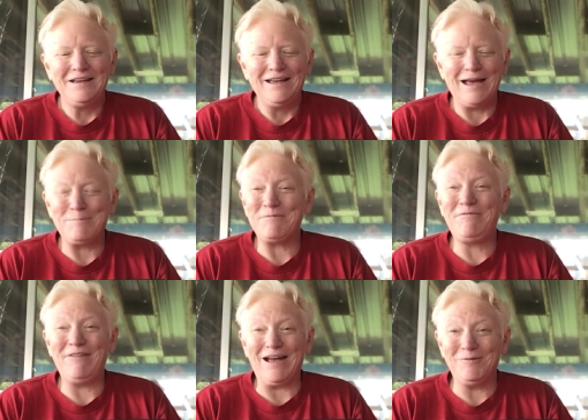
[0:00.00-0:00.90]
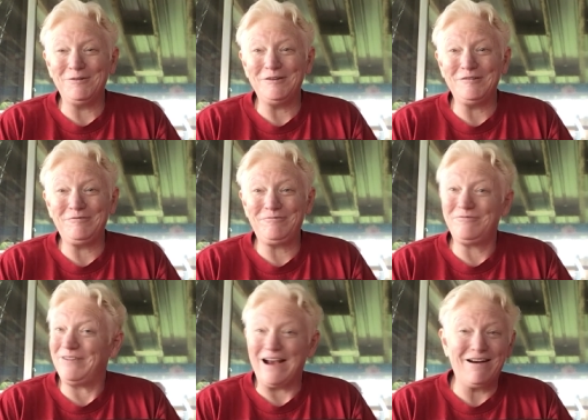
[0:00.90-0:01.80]
Happy Fatwood
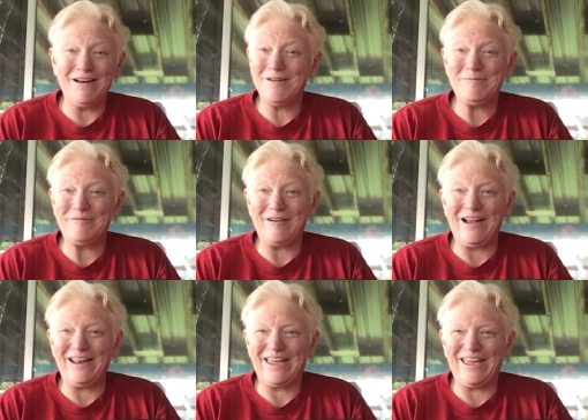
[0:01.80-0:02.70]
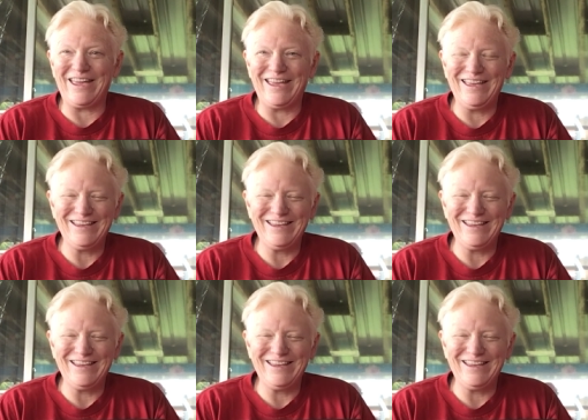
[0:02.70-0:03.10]
Fired Up Friday.